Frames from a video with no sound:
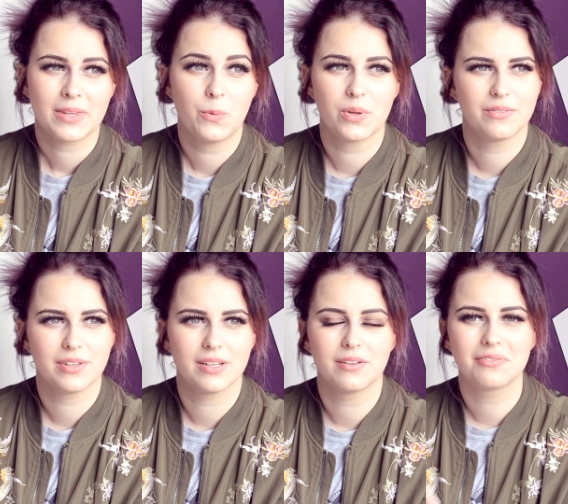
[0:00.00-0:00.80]
one of
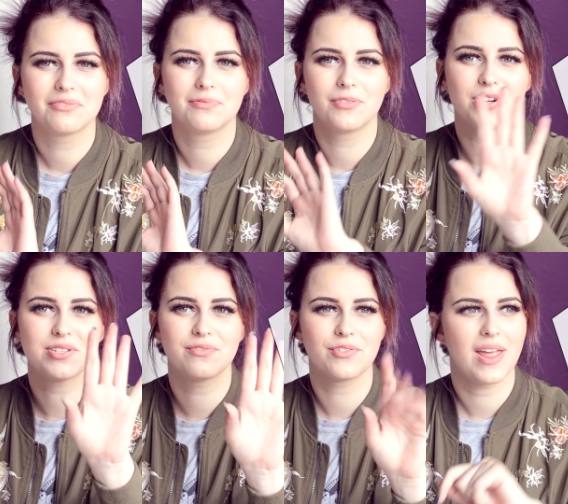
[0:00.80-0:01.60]
the
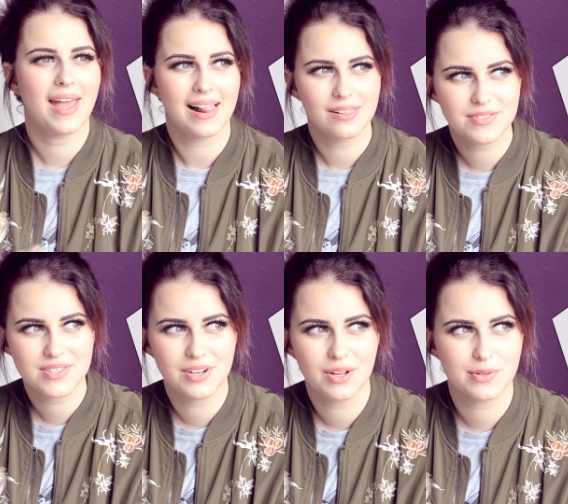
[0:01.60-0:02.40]
first free elves,
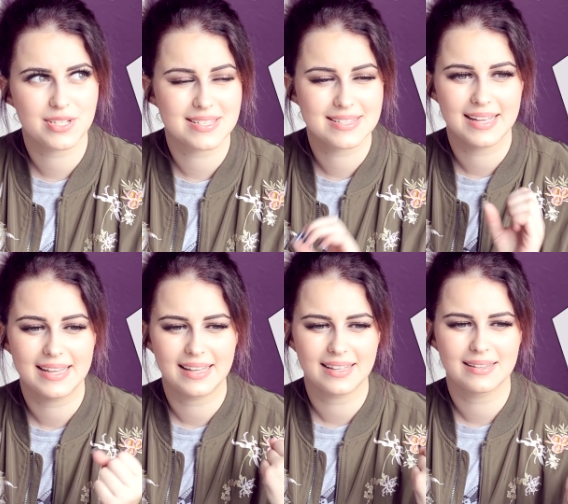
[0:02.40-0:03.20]
you know, just
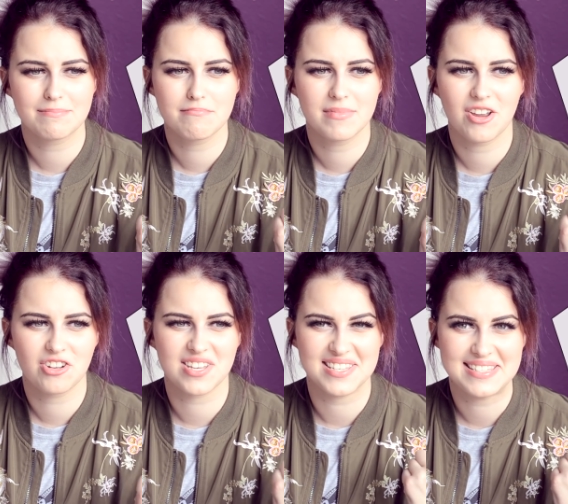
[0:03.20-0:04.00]
like there
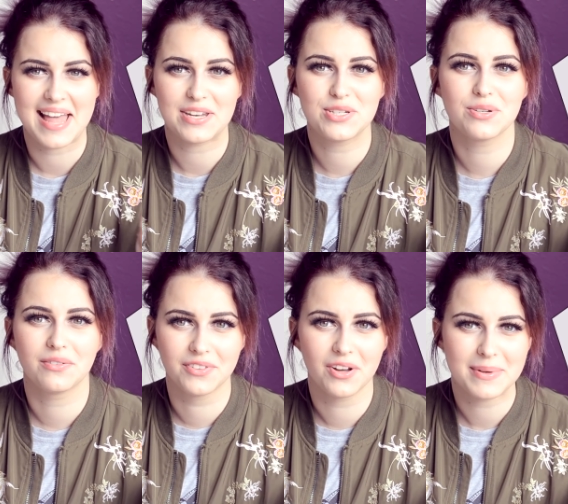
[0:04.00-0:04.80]
is a statue
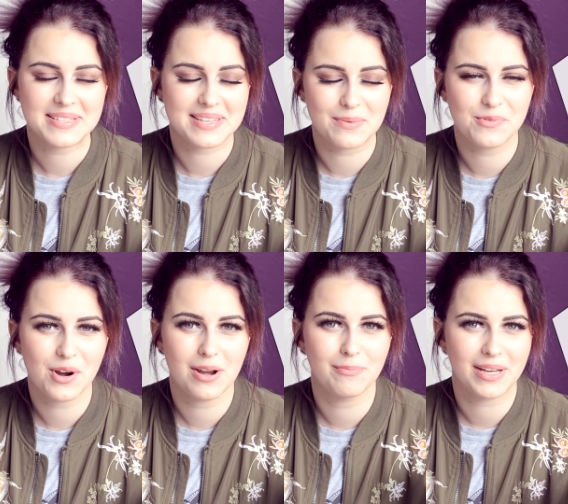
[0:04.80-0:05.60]
of Dobby
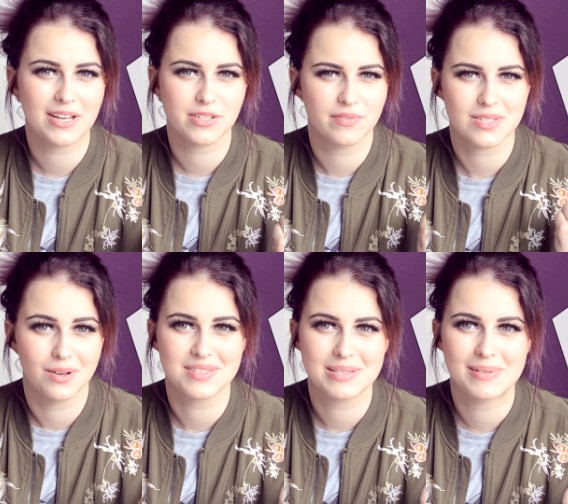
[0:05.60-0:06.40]
somewhere because of his
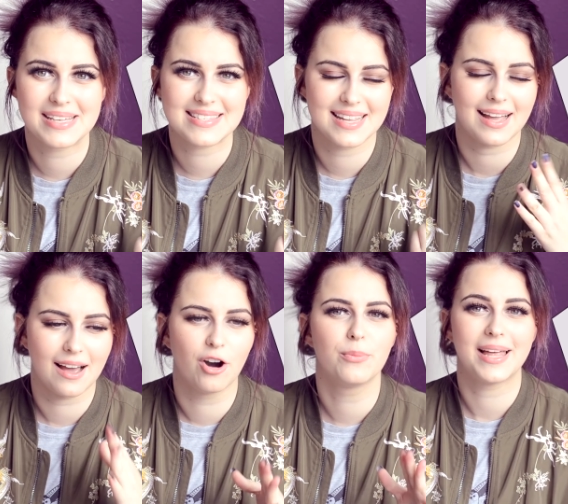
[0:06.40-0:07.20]
awesomeness. Like, I
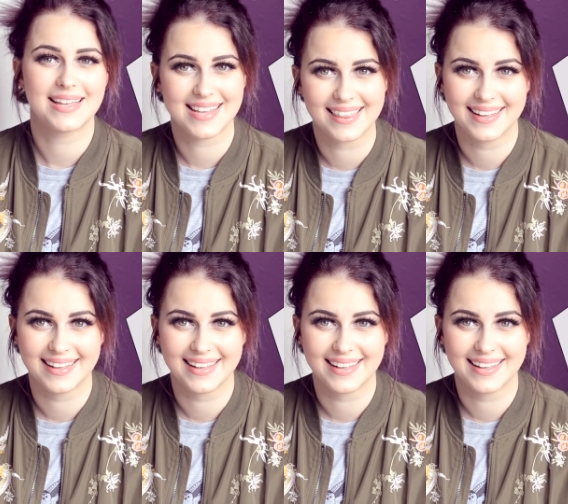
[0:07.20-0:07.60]
hope that's a